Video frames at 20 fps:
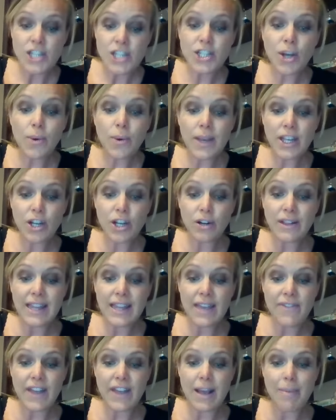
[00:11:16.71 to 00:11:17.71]
So you're
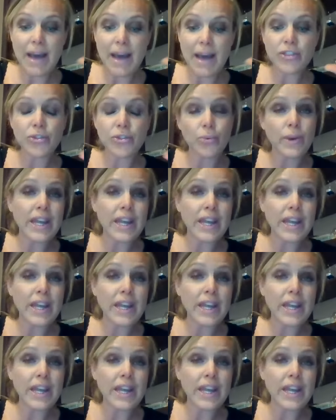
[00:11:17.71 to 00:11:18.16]
leaving about